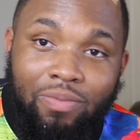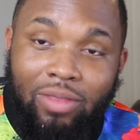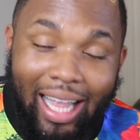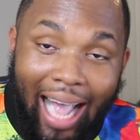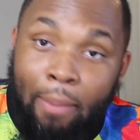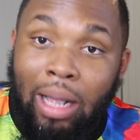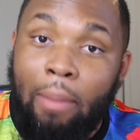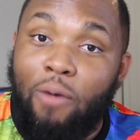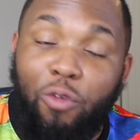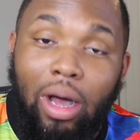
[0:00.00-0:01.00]
Like, I'm
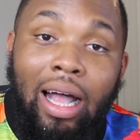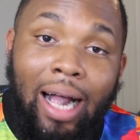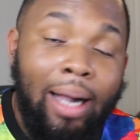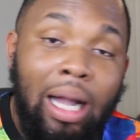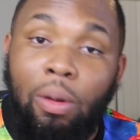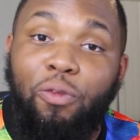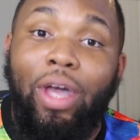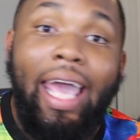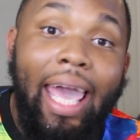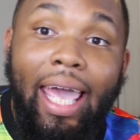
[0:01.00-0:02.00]
coming for
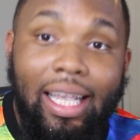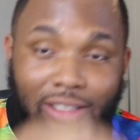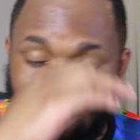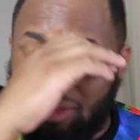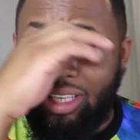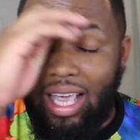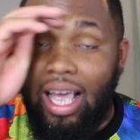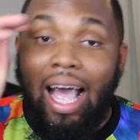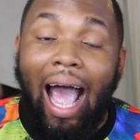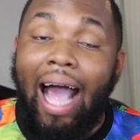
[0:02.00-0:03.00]
heads, you know what I'm saying?
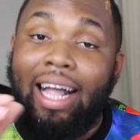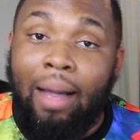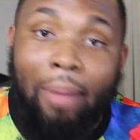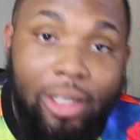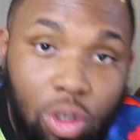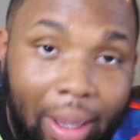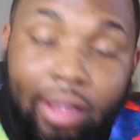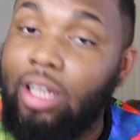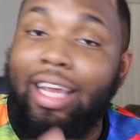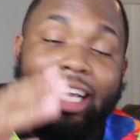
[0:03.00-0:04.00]
I come at you, make
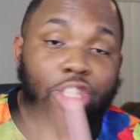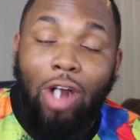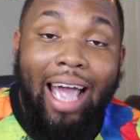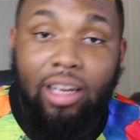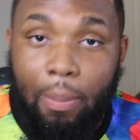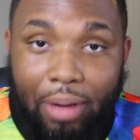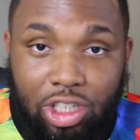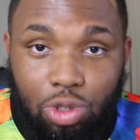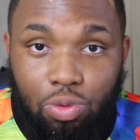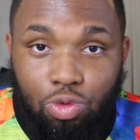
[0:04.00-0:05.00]
look like Dracula
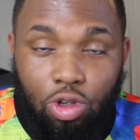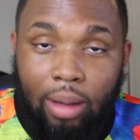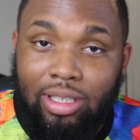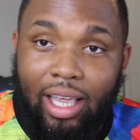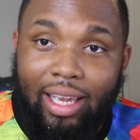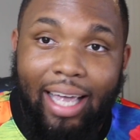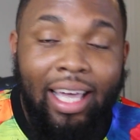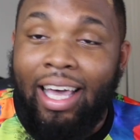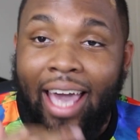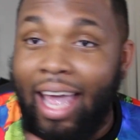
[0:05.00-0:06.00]
bit you, you know what I'm saying? Like,
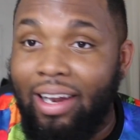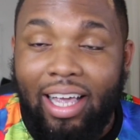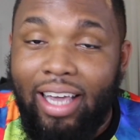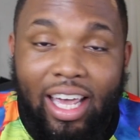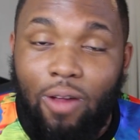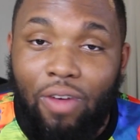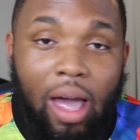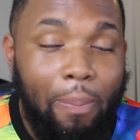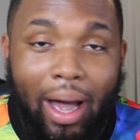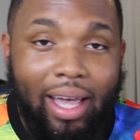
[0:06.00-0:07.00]
he the
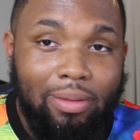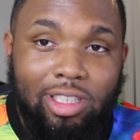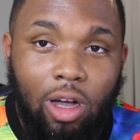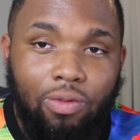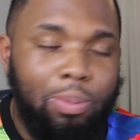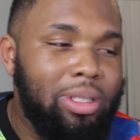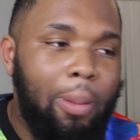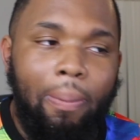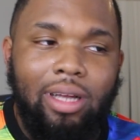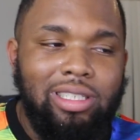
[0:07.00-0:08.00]
vampire himself, but the
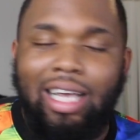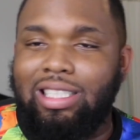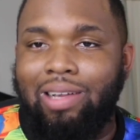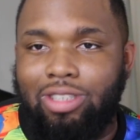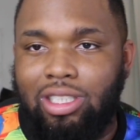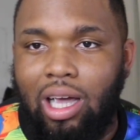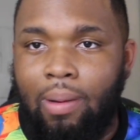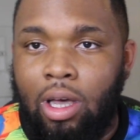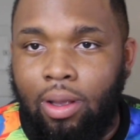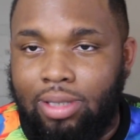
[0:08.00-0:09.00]
punchlines never stop.
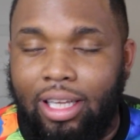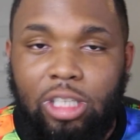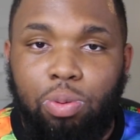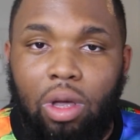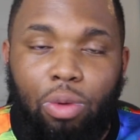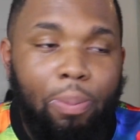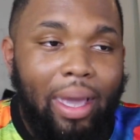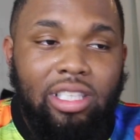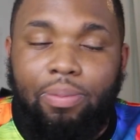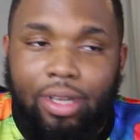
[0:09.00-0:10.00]
You know what I'm saying? At this point, we've
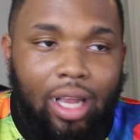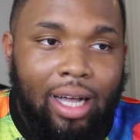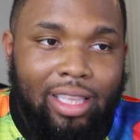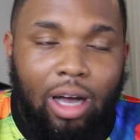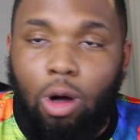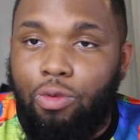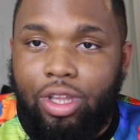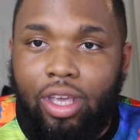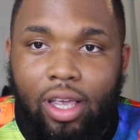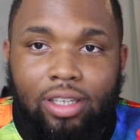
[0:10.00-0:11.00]
basically been knocked out over
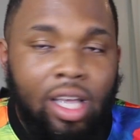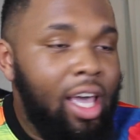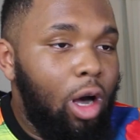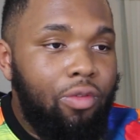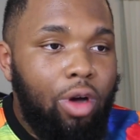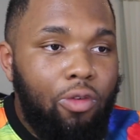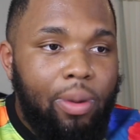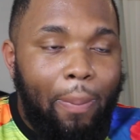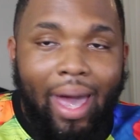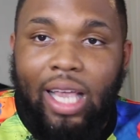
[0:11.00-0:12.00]
the years, over
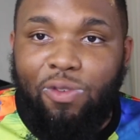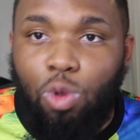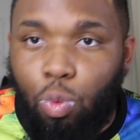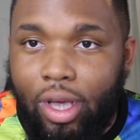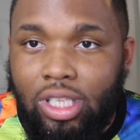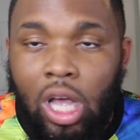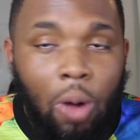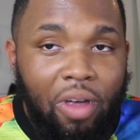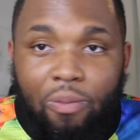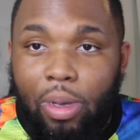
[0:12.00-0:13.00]
the past few weeks.
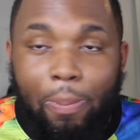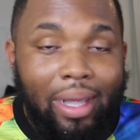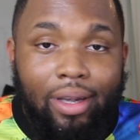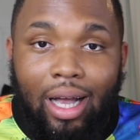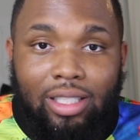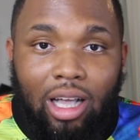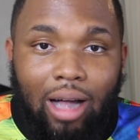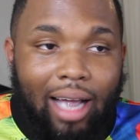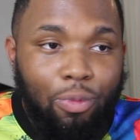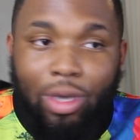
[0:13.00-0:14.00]
We've been knocked out.
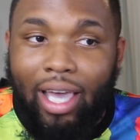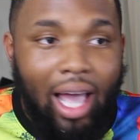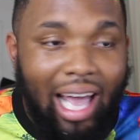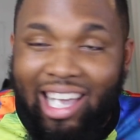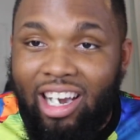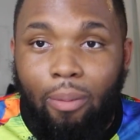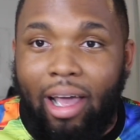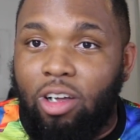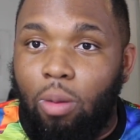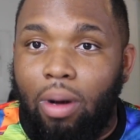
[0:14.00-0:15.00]
I can't
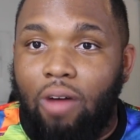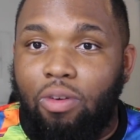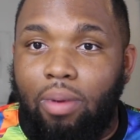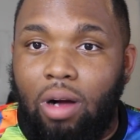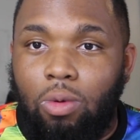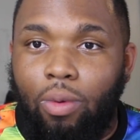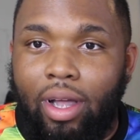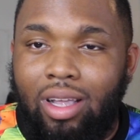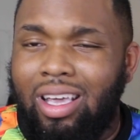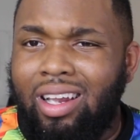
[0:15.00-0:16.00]
nobody go bar for bar with
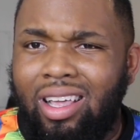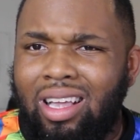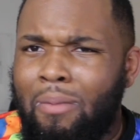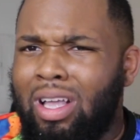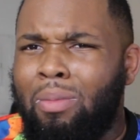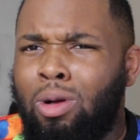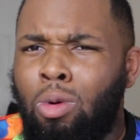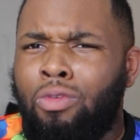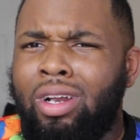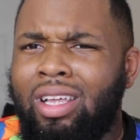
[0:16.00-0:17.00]
Wayne, can they? I mean, come
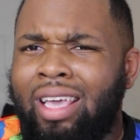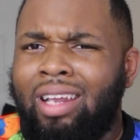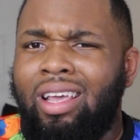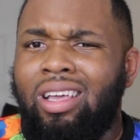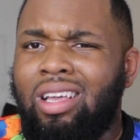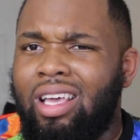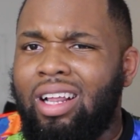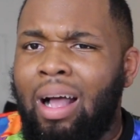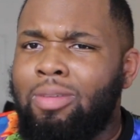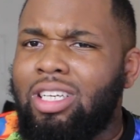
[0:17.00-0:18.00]
on, really, can they? In the
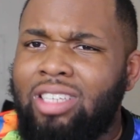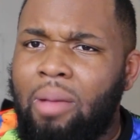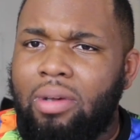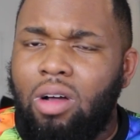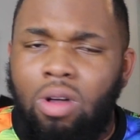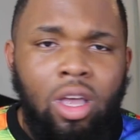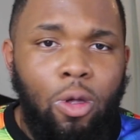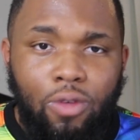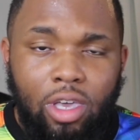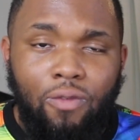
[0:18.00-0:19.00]
comment section down below,
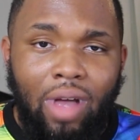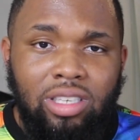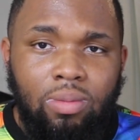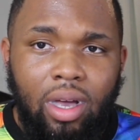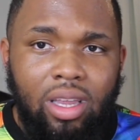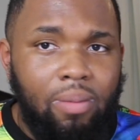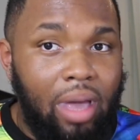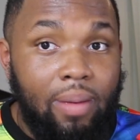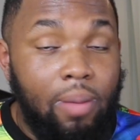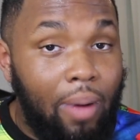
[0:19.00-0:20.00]
can you find somebody?
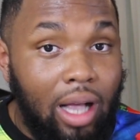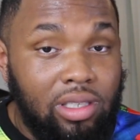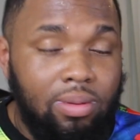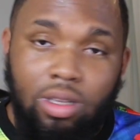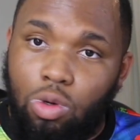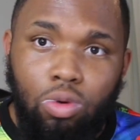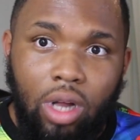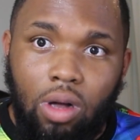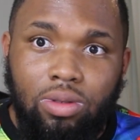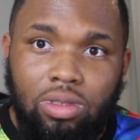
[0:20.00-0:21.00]
Maybe, possibly, who
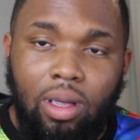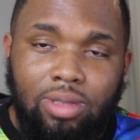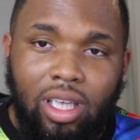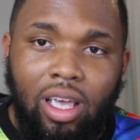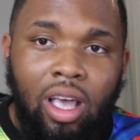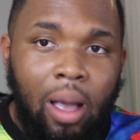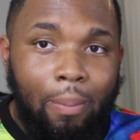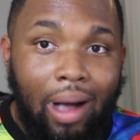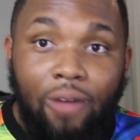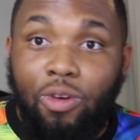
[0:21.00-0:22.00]
knows? You know what I'm saying?
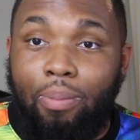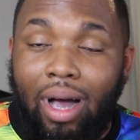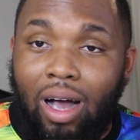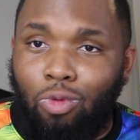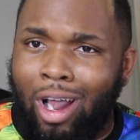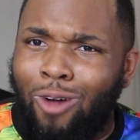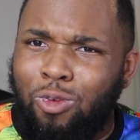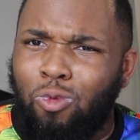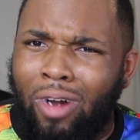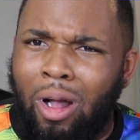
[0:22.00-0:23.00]
Bar for bar, round
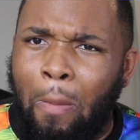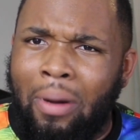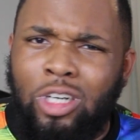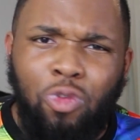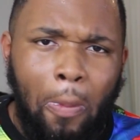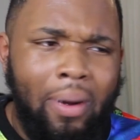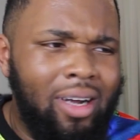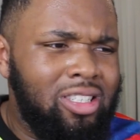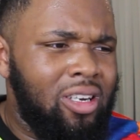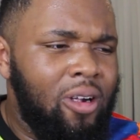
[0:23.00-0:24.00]
for round, punch for
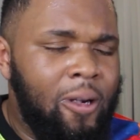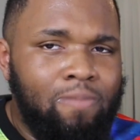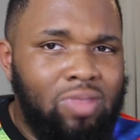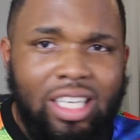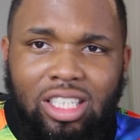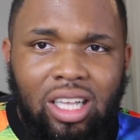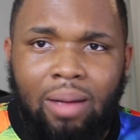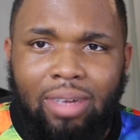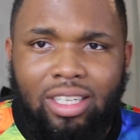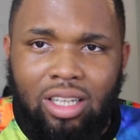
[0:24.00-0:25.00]
punch. They just
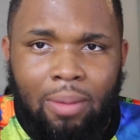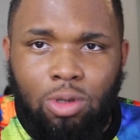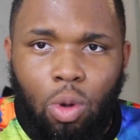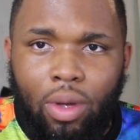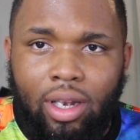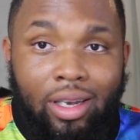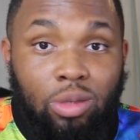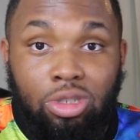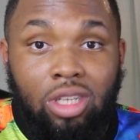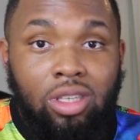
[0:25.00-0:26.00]
come so quickly. That's
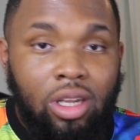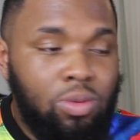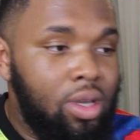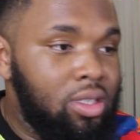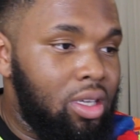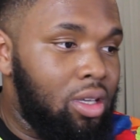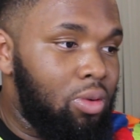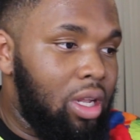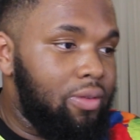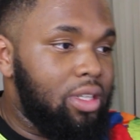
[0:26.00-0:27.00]
what she said. That's what he said.
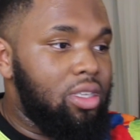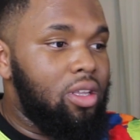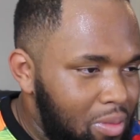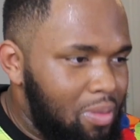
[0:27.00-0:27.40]
Whatever, let's get it.